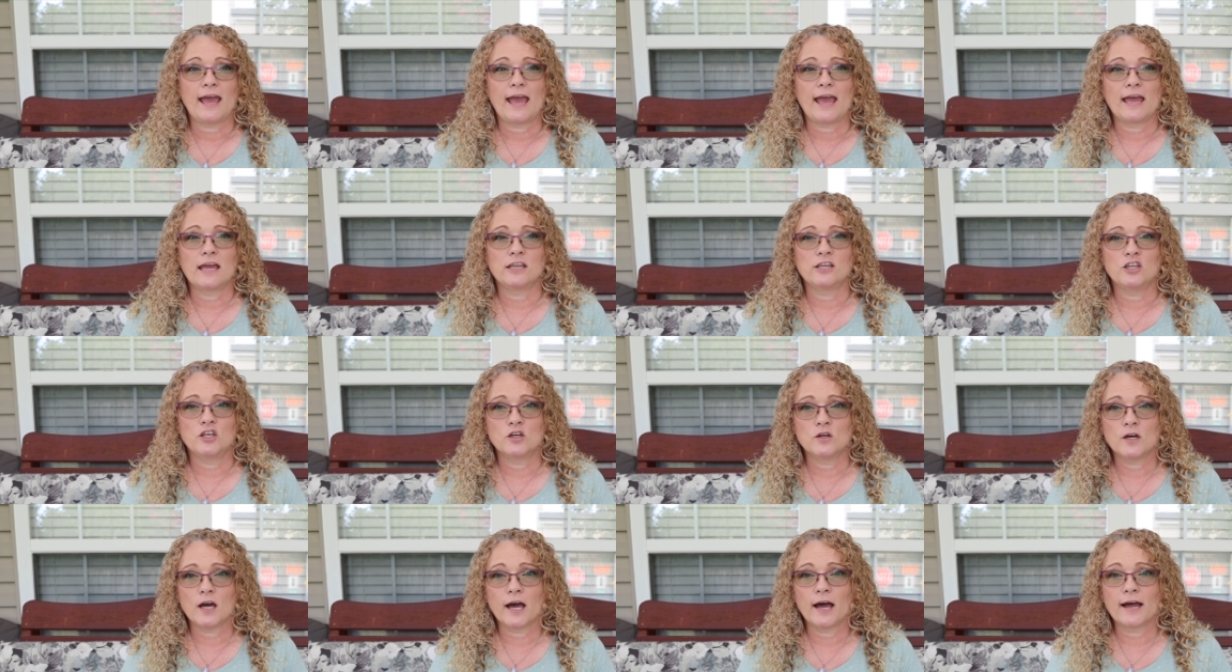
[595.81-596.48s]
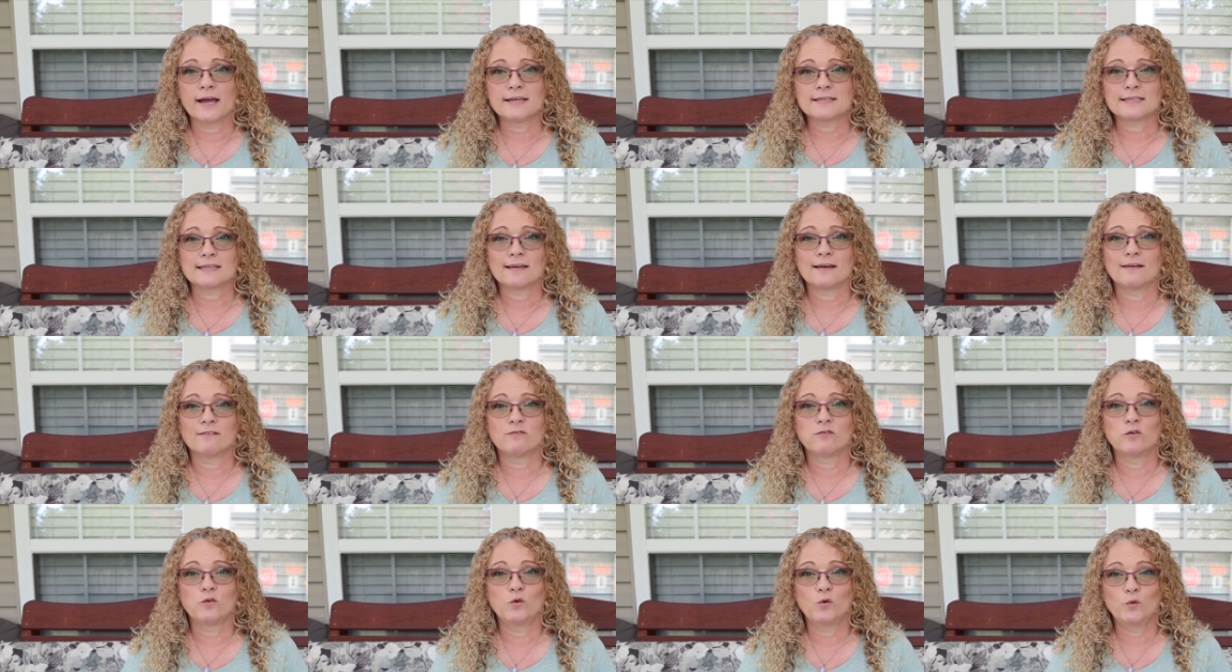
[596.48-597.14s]
and you guys
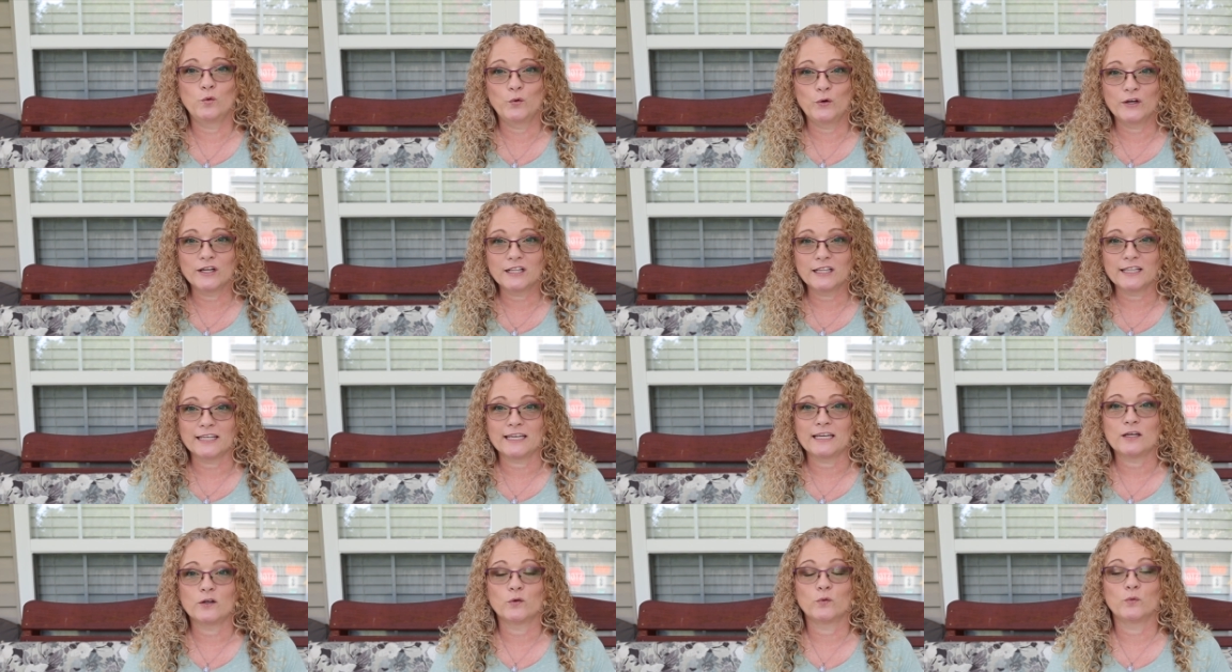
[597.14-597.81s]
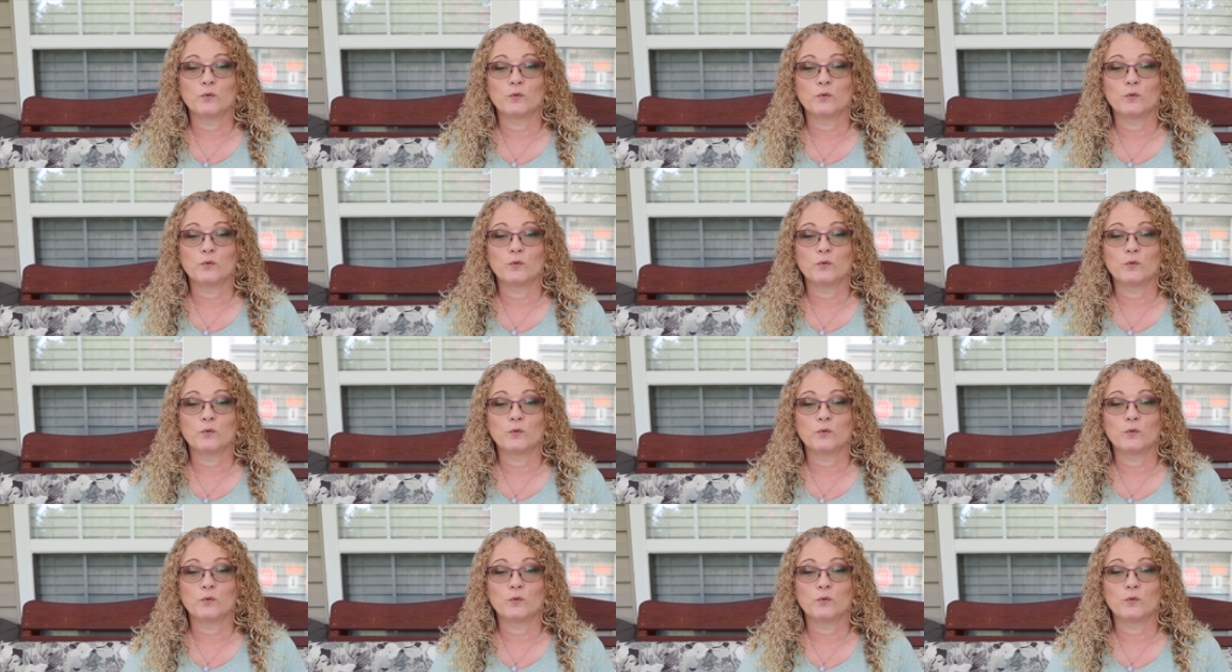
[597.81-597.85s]
have really,